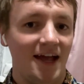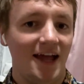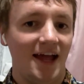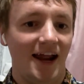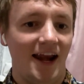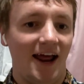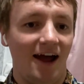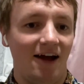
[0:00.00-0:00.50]

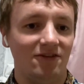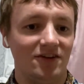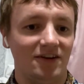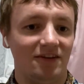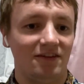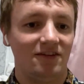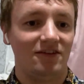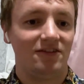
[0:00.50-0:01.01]
And how
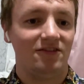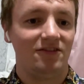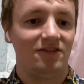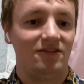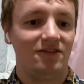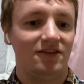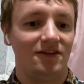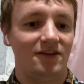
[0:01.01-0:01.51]
just,
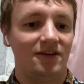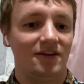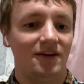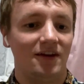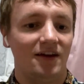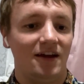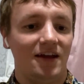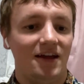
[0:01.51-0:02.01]

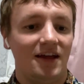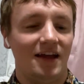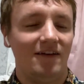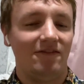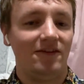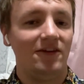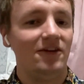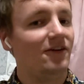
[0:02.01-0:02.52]

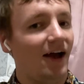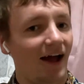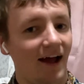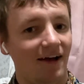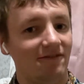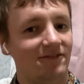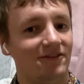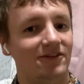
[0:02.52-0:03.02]
if you
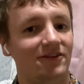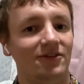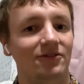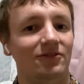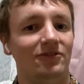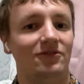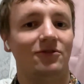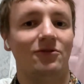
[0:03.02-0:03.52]
have
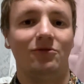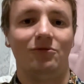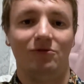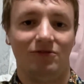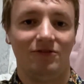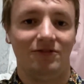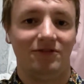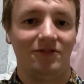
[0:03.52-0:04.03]
two
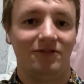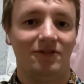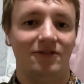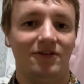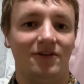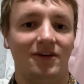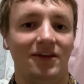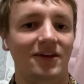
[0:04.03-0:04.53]
scores,
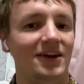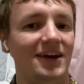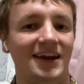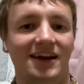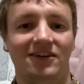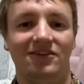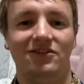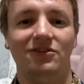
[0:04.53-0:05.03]
you
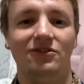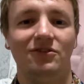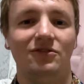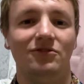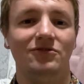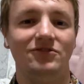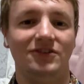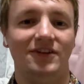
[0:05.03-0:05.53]
need
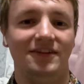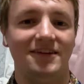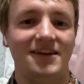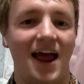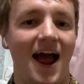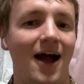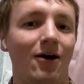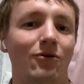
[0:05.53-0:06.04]
two just
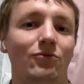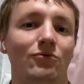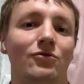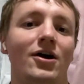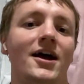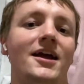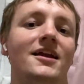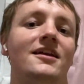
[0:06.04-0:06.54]

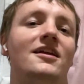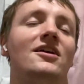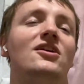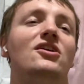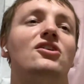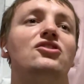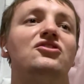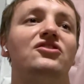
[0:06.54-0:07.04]
outright
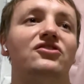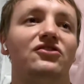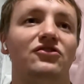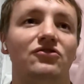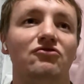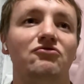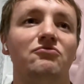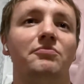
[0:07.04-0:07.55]

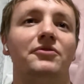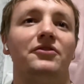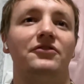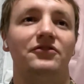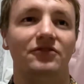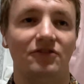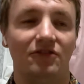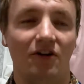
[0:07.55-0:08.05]

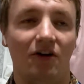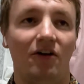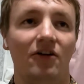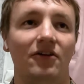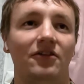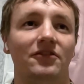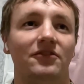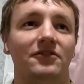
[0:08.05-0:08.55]

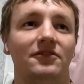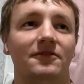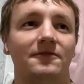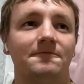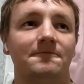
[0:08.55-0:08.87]
superstars